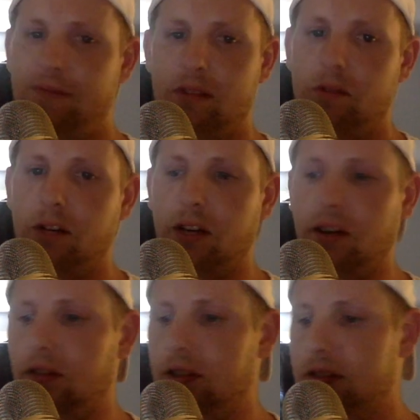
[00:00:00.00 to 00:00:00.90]

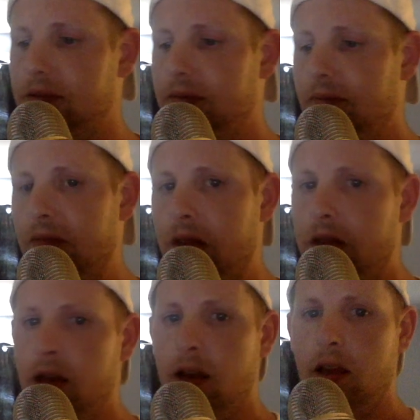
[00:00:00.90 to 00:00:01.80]
Regardless.
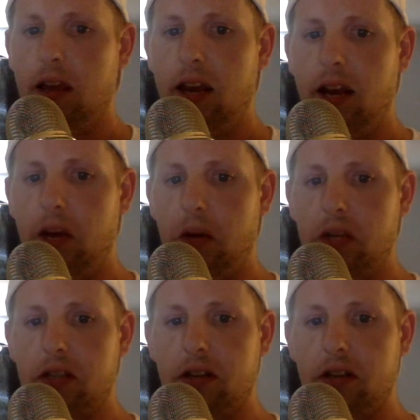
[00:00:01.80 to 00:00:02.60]
Anyways,